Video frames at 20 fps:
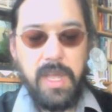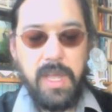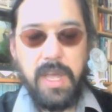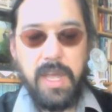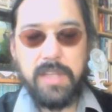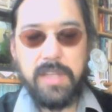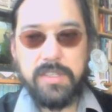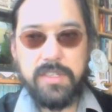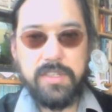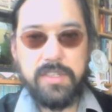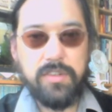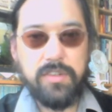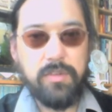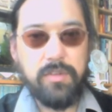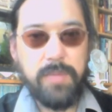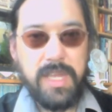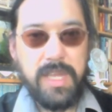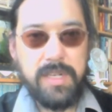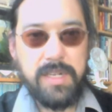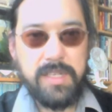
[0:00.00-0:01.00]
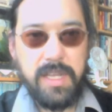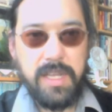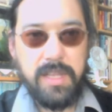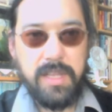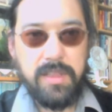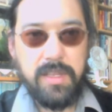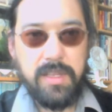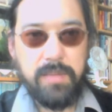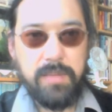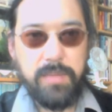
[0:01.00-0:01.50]
and still
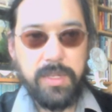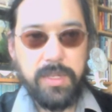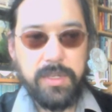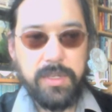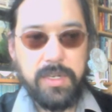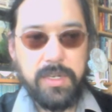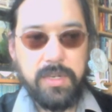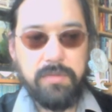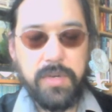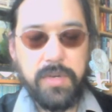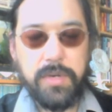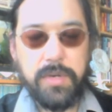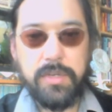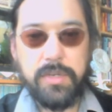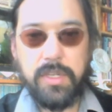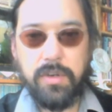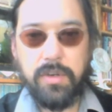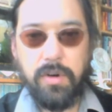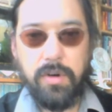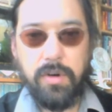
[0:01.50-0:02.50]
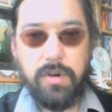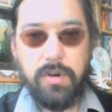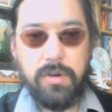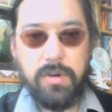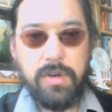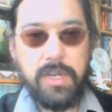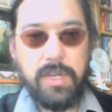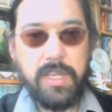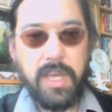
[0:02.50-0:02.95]
maintain the ability to vote in all